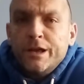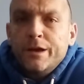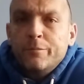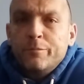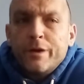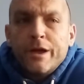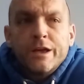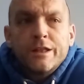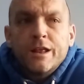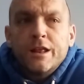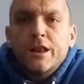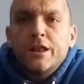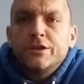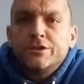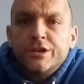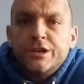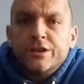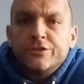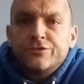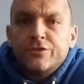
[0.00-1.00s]
being a
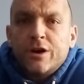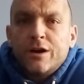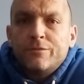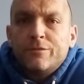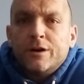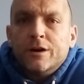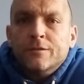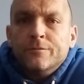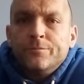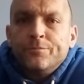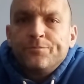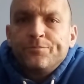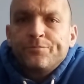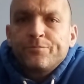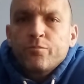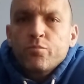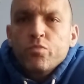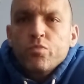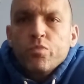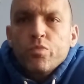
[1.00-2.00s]
legit driver,
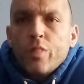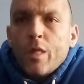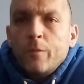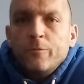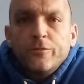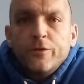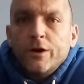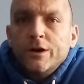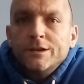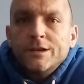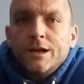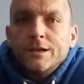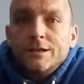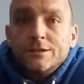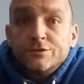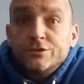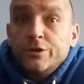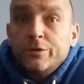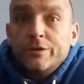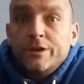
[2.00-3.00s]
I'm 38. I'm
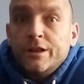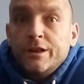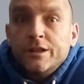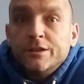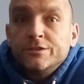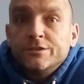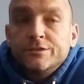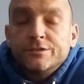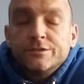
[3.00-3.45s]
still in a.